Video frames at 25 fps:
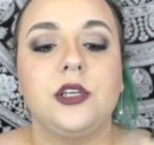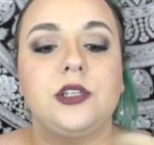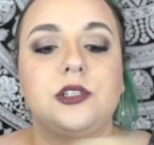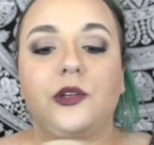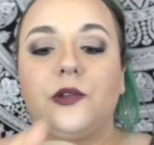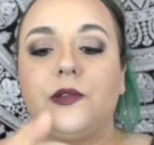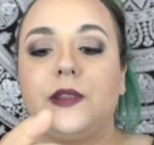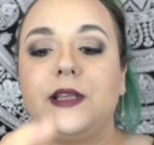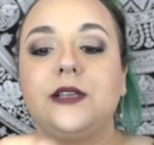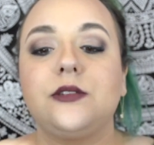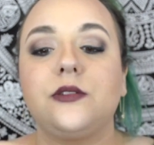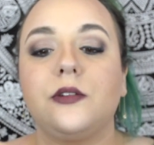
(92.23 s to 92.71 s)

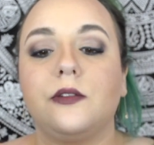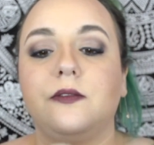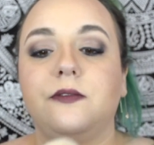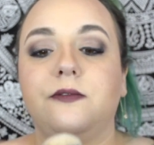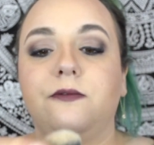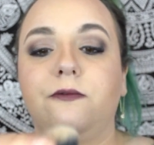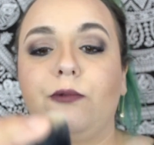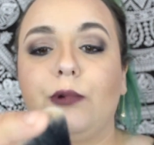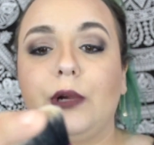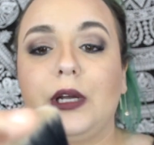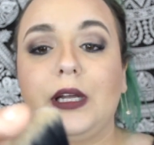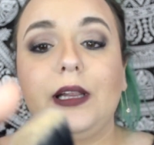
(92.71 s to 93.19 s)
So these are
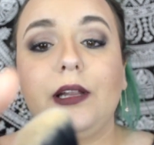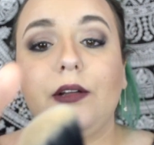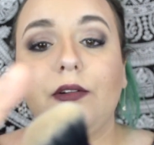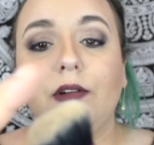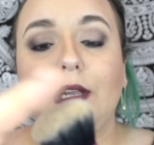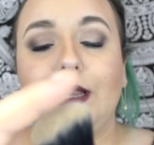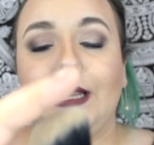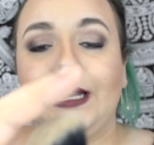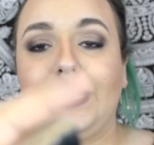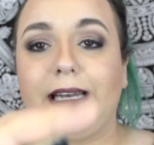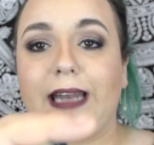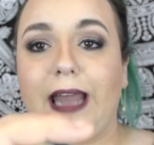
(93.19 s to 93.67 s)
really,
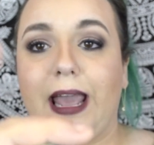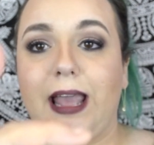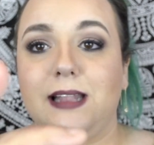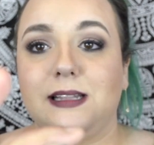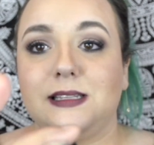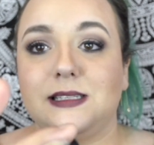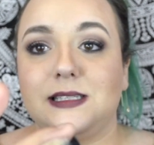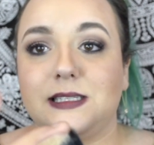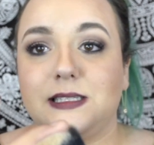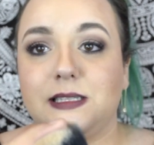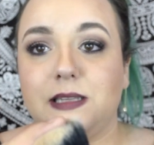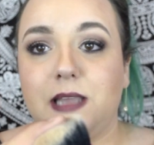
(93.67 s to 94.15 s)
really
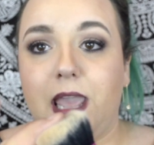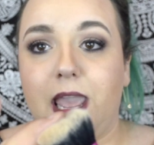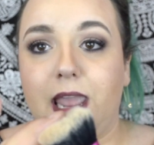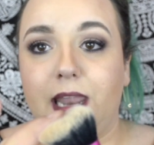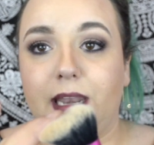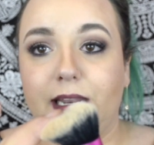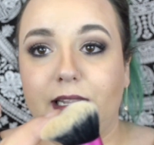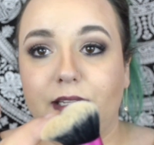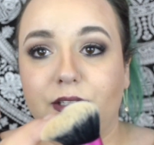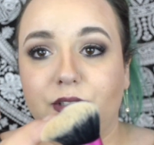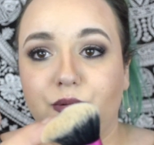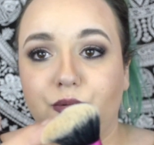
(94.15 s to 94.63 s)
dense,
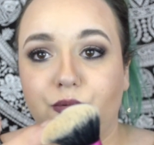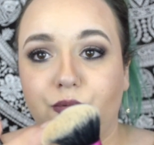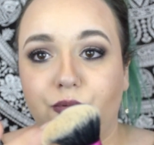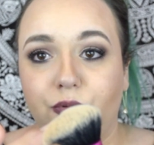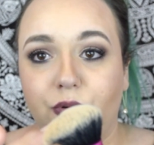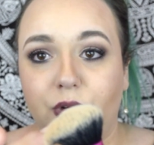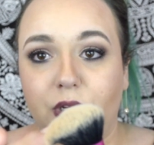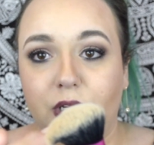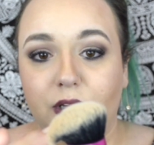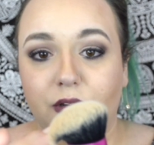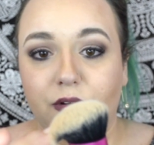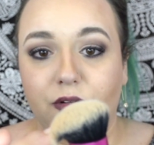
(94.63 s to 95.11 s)
and it's
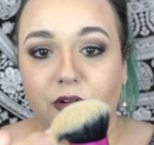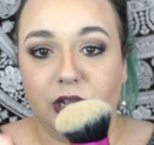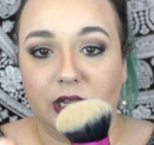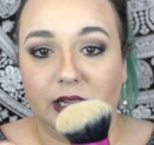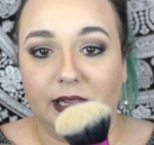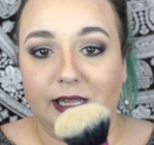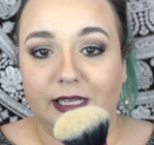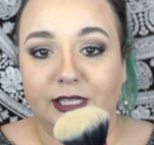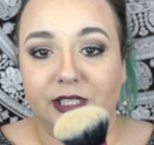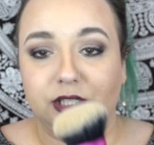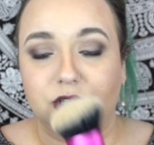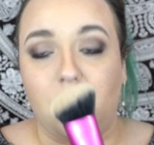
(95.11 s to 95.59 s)
really,
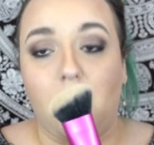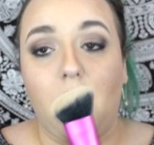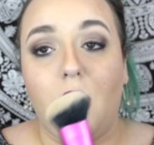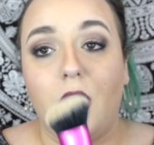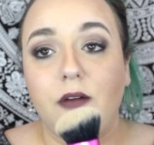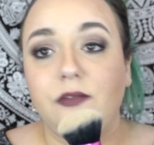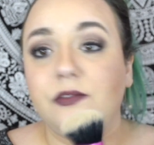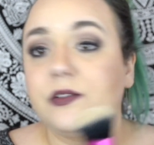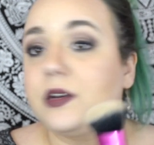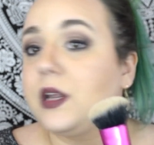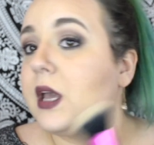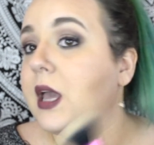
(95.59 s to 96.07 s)
really
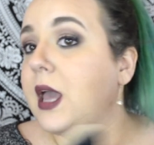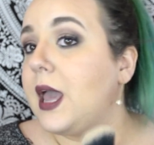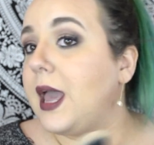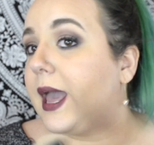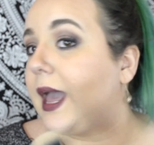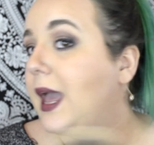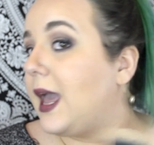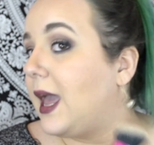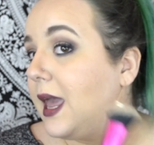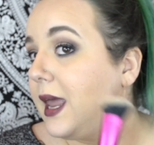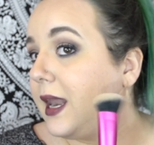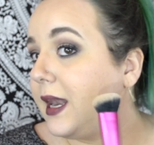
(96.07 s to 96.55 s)
soft,
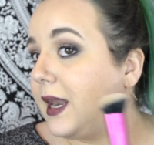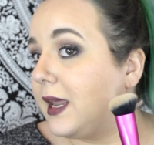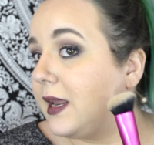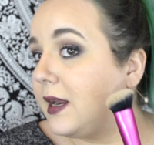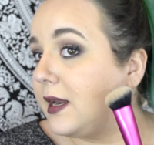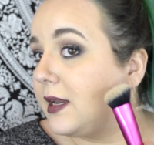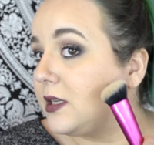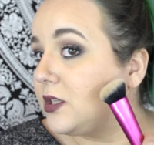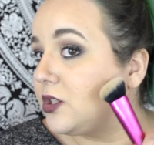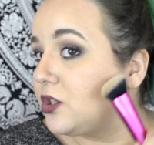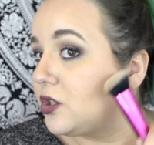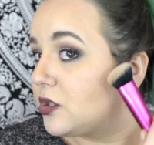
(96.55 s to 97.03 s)
and
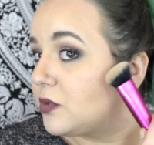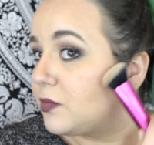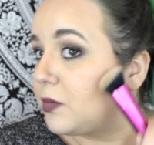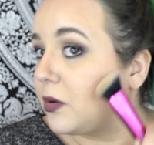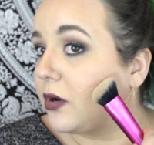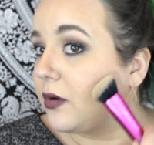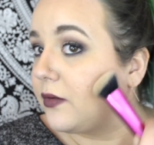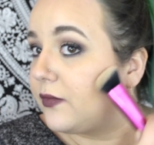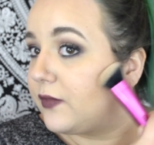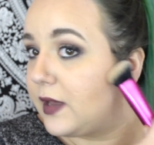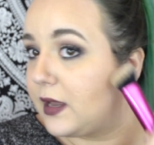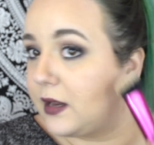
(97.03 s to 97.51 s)
it is just
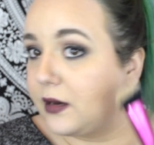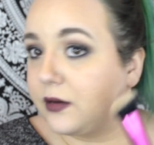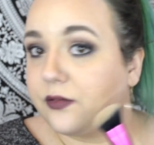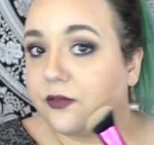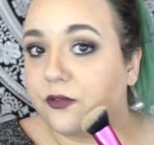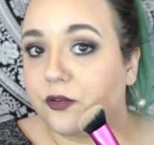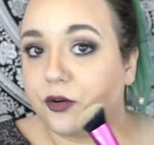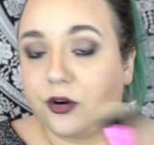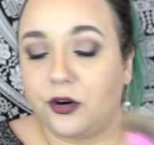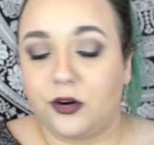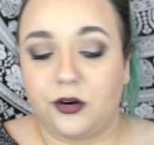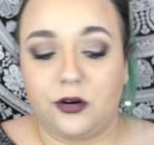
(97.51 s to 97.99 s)
perfect
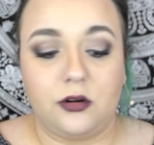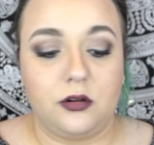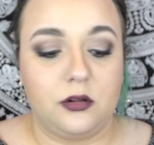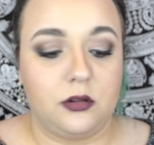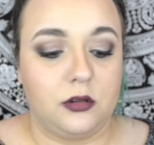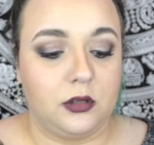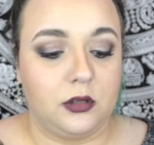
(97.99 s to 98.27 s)
for